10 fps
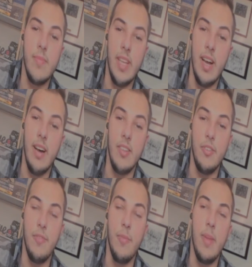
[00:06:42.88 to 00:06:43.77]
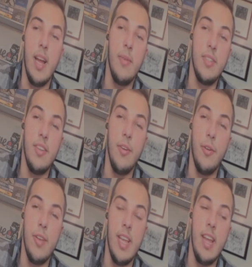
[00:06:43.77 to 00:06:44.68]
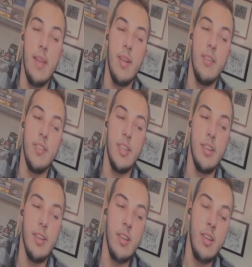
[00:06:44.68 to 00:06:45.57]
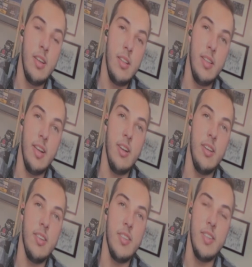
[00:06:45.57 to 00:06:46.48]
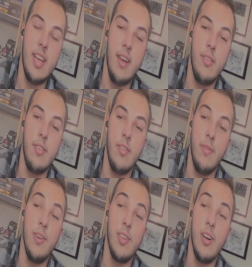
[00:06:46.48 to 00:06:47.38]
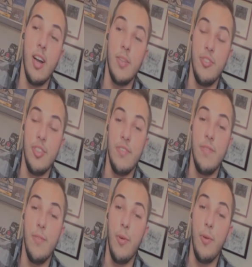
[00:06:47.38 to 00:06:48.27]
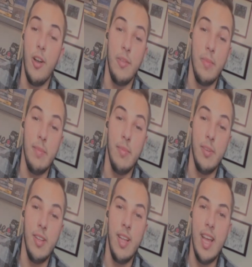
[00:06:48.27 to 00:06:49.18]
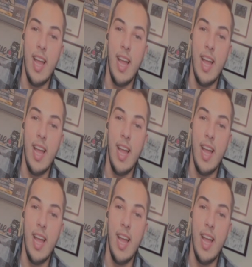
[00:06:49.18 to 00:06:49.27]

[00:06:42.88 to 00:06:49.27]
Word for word: yeah so for me i was in notre dame and i was a there, and it's a town of Wilcox, which is 400 people.